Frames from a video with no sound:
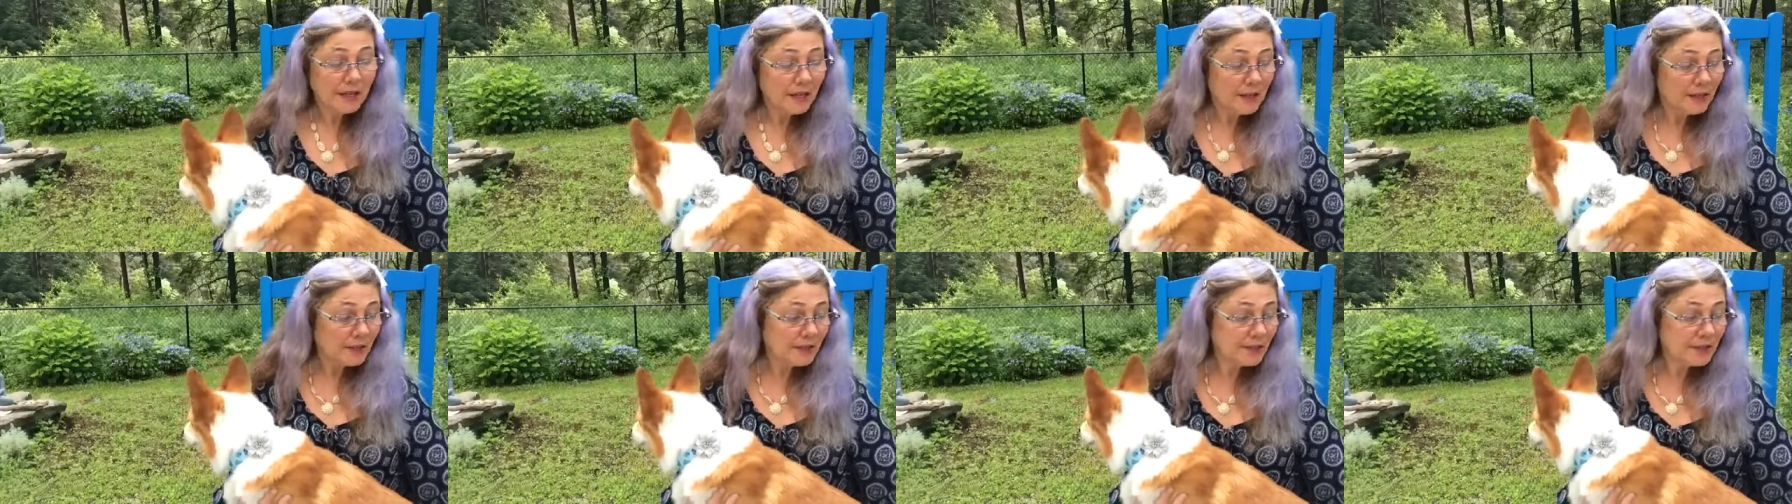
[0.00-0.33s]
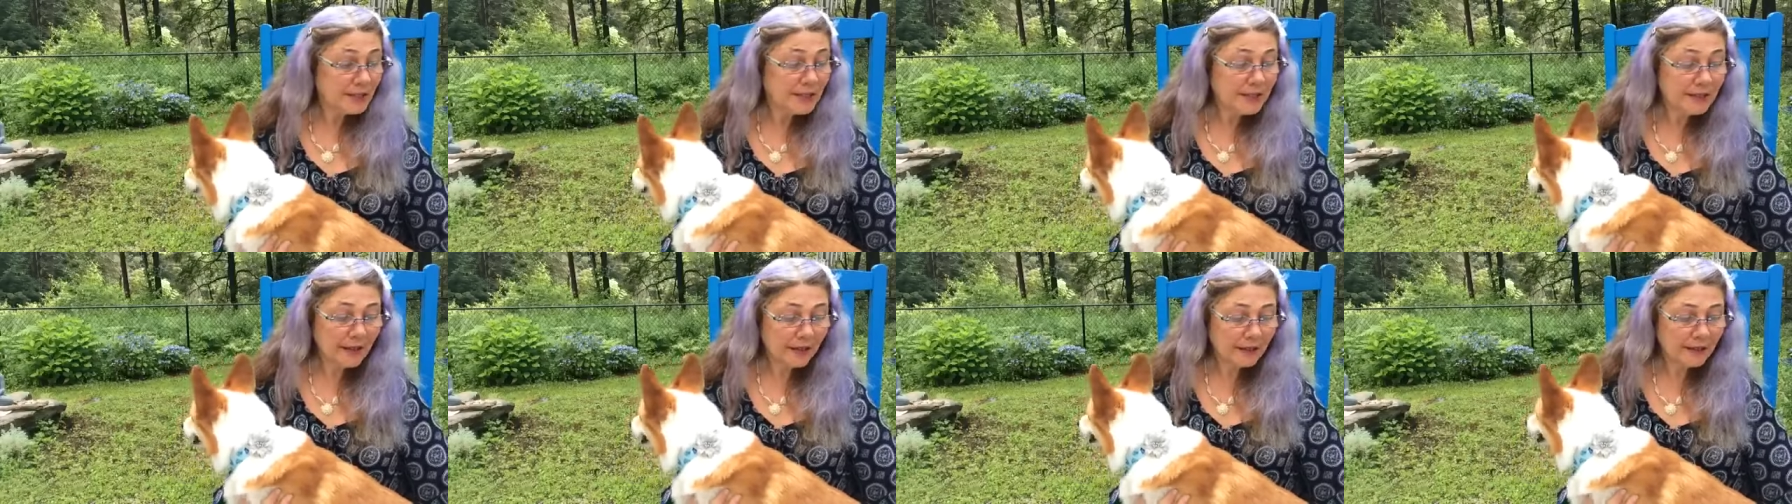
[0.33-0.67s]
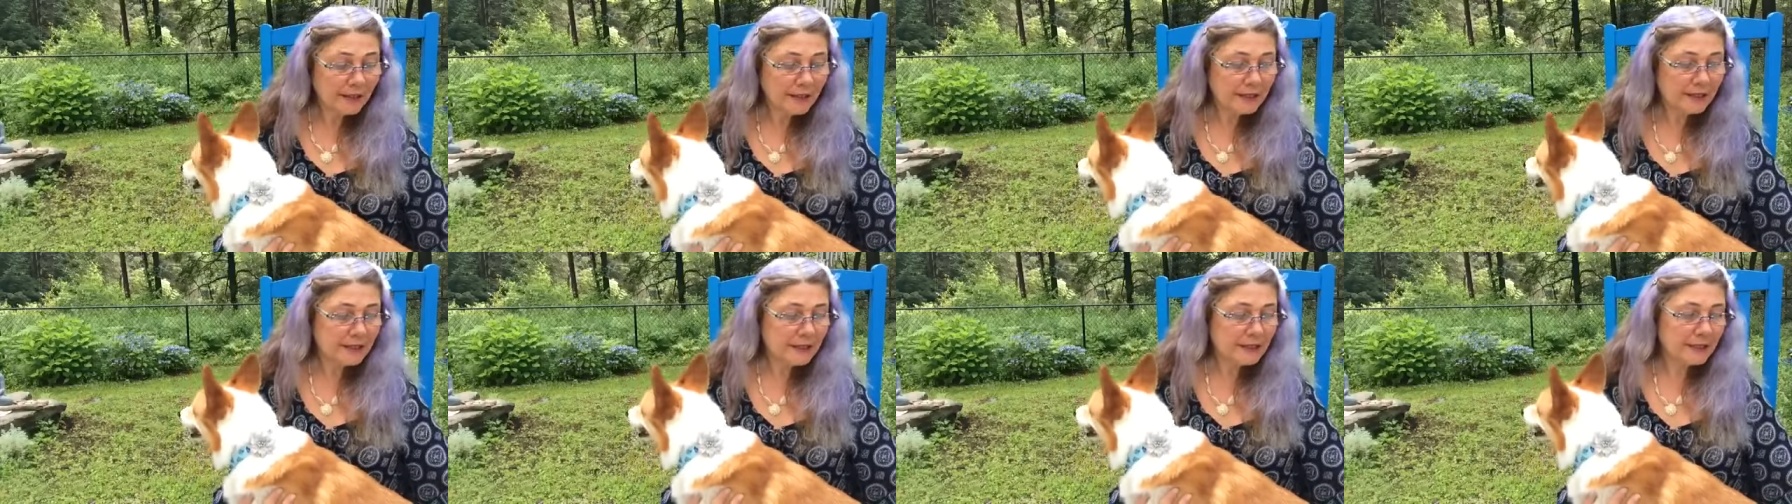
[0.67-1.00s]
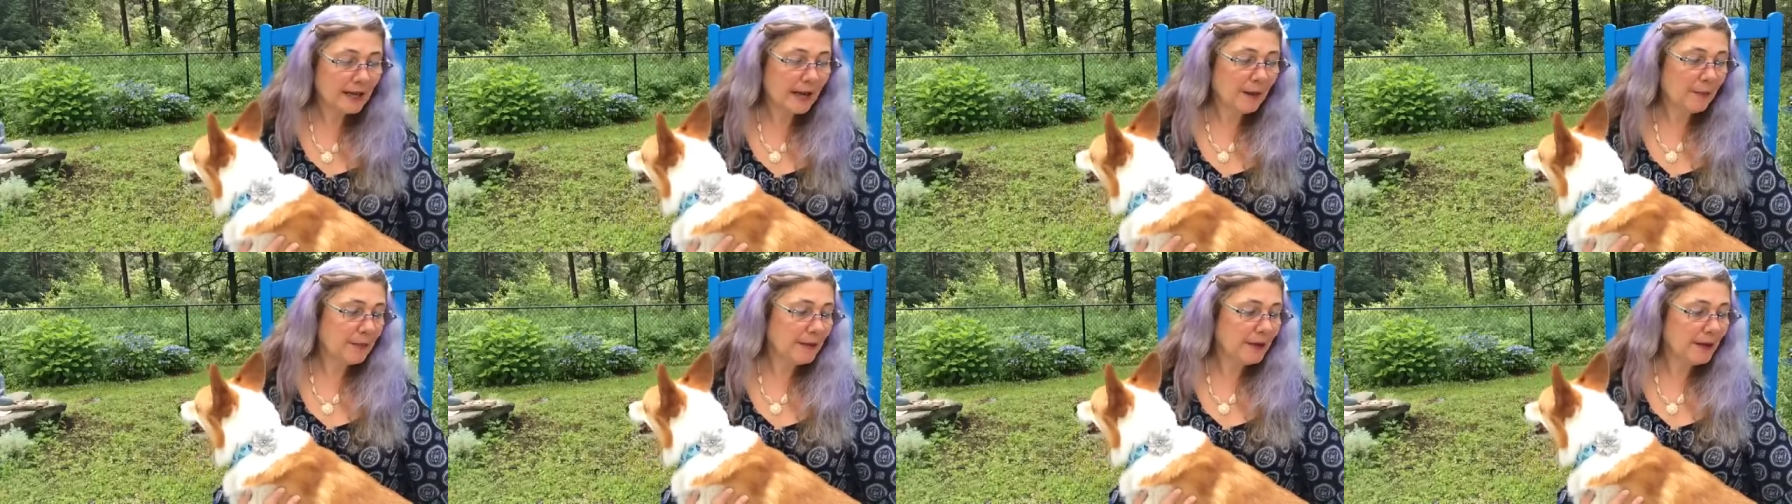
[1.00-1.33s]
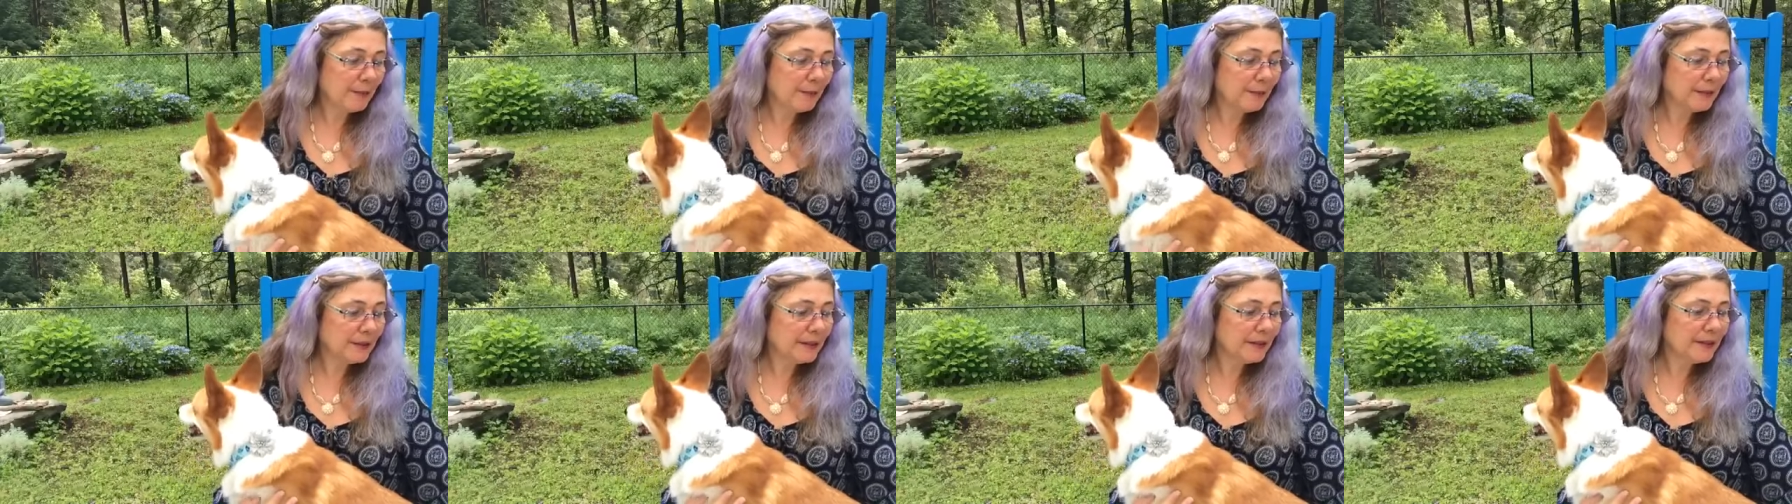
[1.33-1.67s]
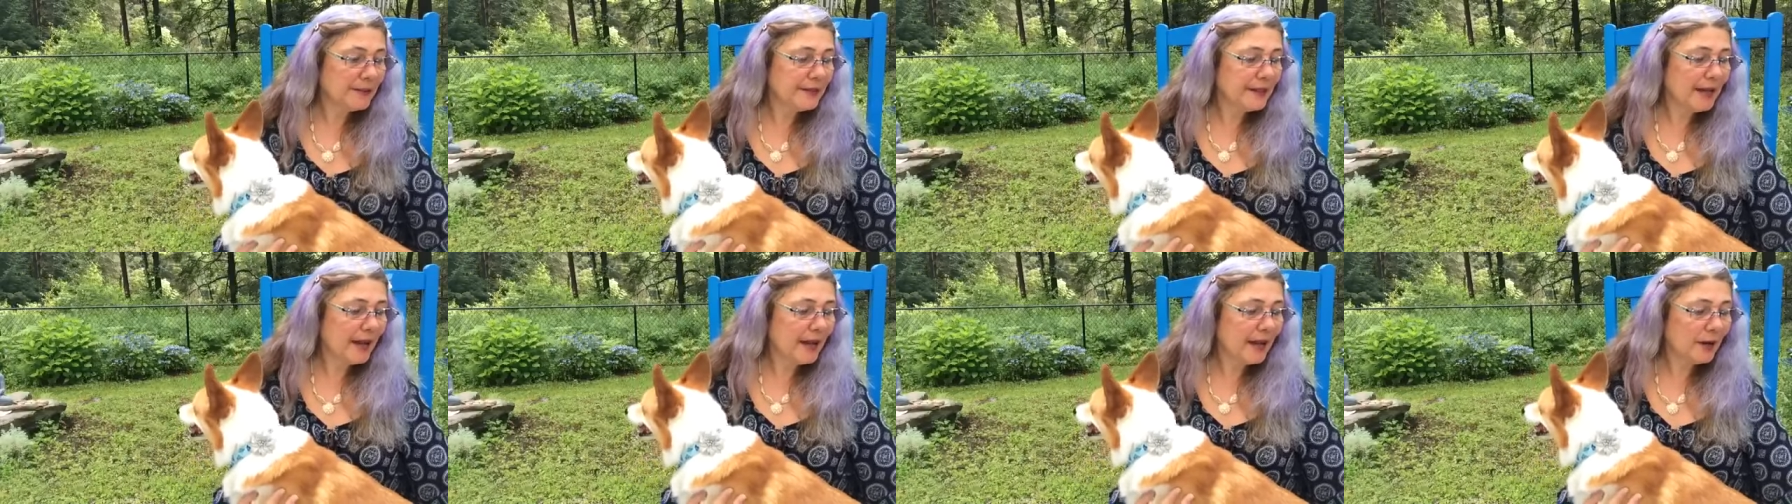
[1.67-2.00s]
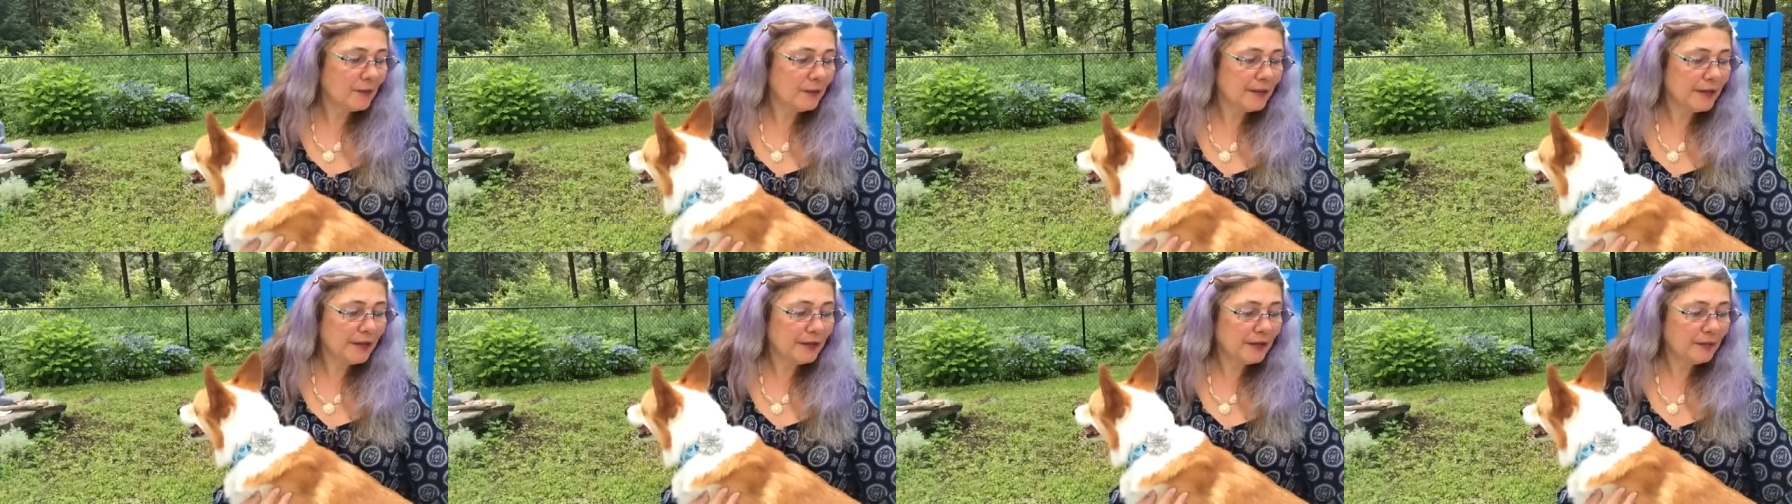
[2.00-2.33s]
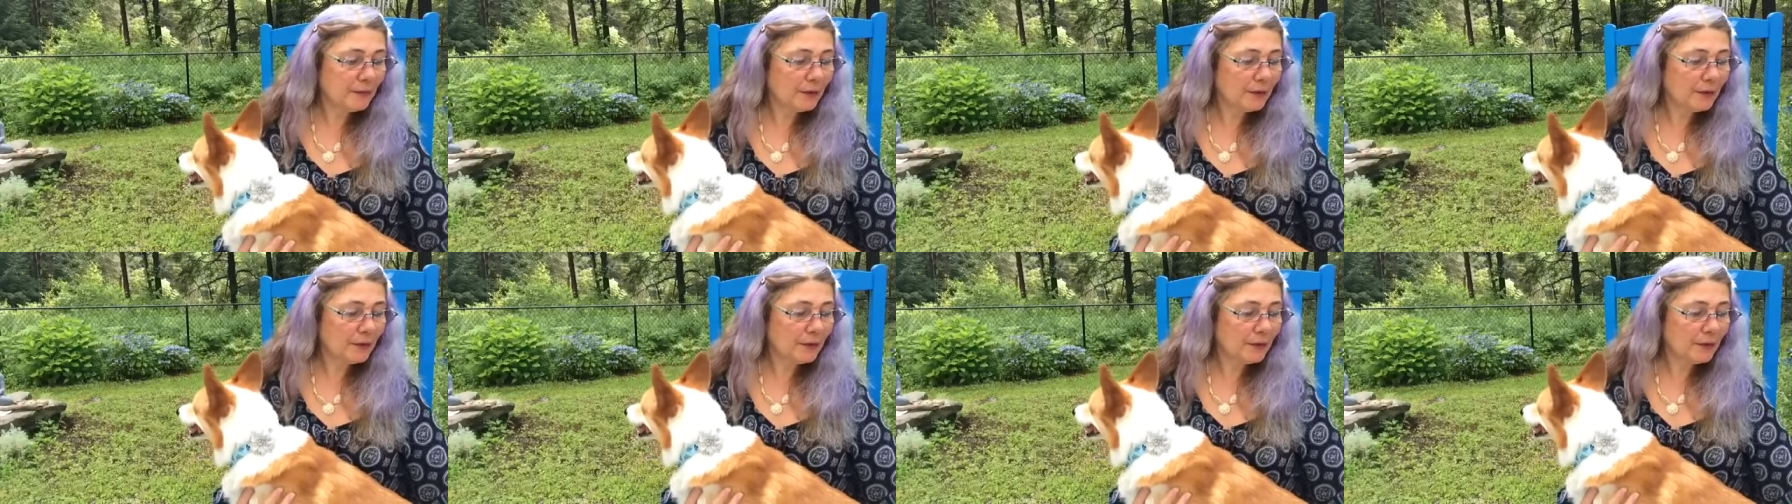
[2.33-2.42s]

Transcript: there's nothing to stop that. But the knotweed